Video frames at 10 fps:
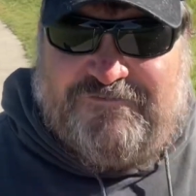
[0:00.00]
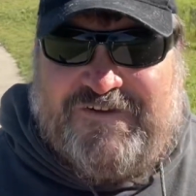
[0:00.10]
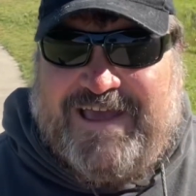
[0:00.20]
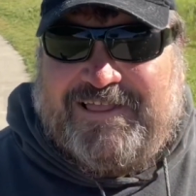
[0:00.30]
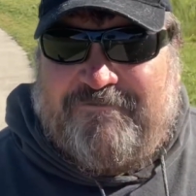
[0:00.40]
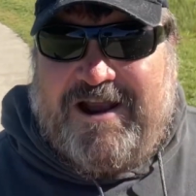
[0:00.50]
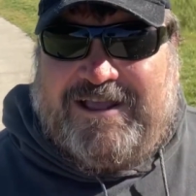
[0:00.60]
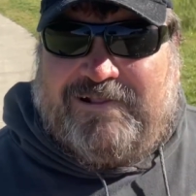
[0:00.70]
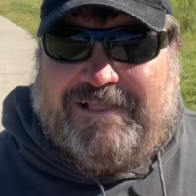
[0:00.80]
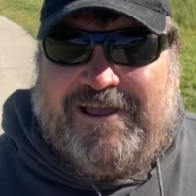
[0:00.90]
fairly
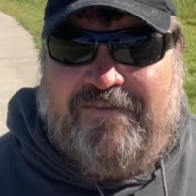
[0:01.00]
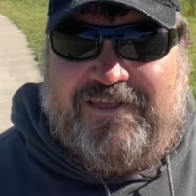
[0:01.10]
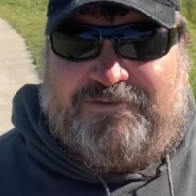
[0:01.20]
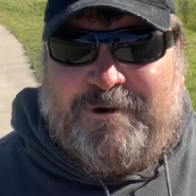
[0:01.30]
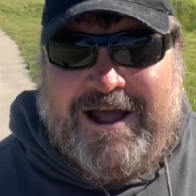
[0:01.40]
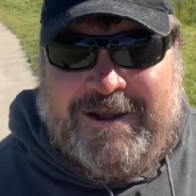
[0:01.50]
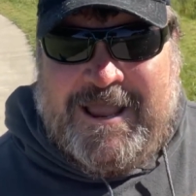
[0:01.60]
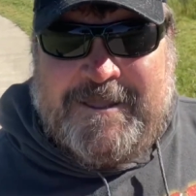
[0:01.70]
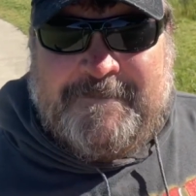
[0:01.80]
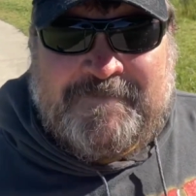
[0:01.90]
regularly on this one
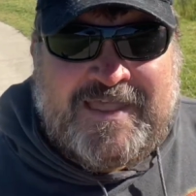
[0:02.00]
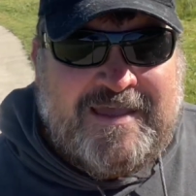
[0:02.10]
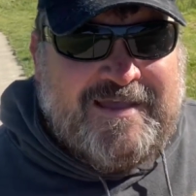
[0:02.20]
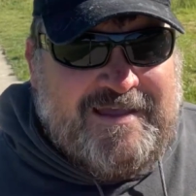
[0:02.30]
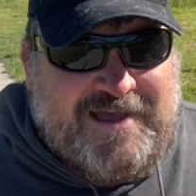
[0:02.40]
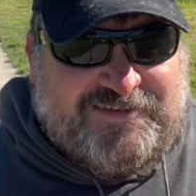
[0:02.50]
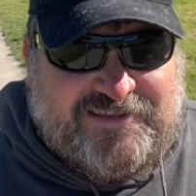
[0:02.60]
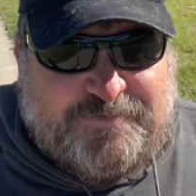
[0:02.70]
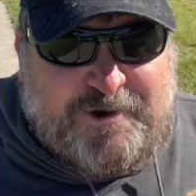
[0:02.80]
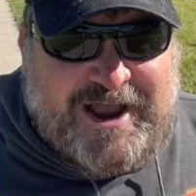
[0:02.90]
as
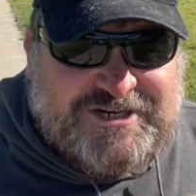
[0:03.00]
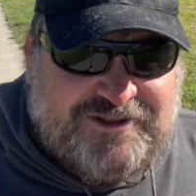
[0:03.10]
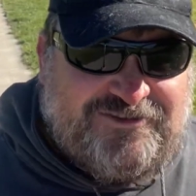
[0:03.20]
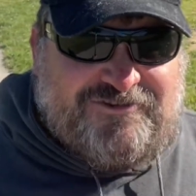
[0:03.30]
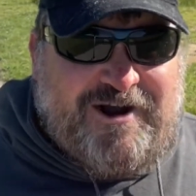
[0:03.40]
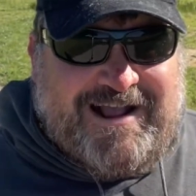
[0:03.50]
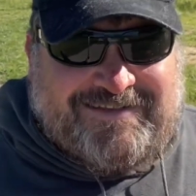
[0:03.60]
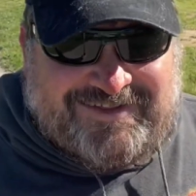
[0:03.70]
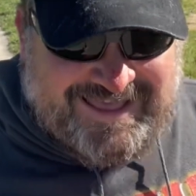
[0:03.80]
inspiration strikes,